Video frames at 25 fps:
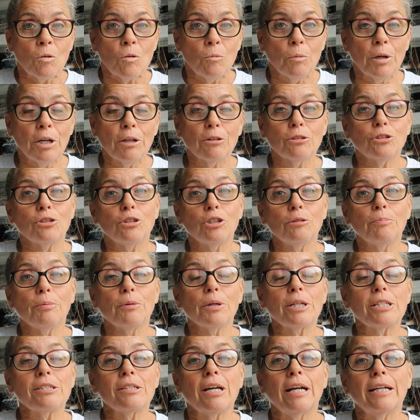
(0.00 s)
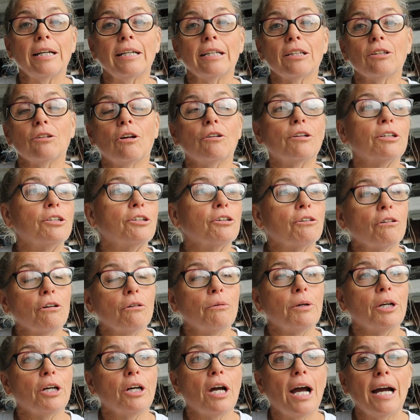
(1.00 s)
we are super excited. Learning to
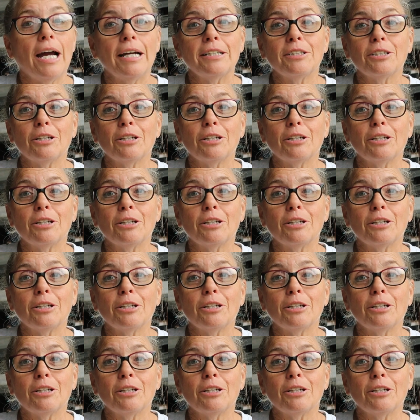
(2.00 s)
grow in a high